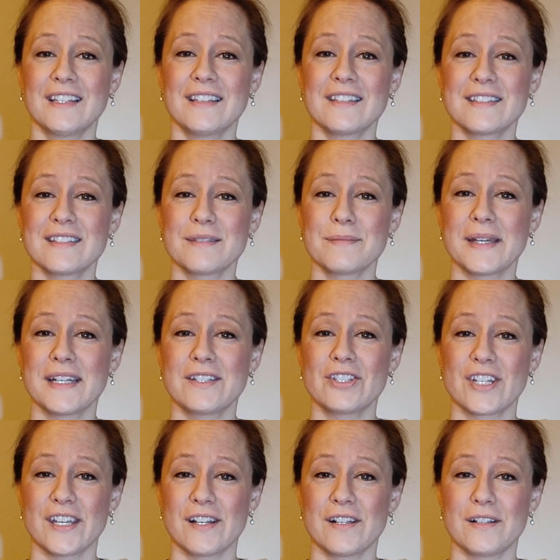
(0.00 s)
This is my
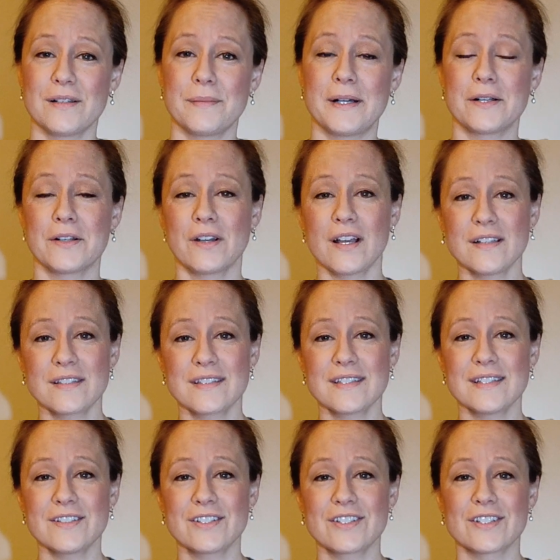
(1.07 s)
channel about
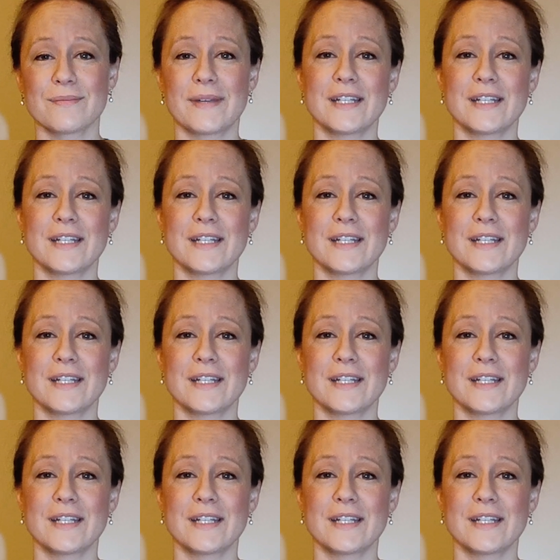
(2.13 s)
cross-stitch,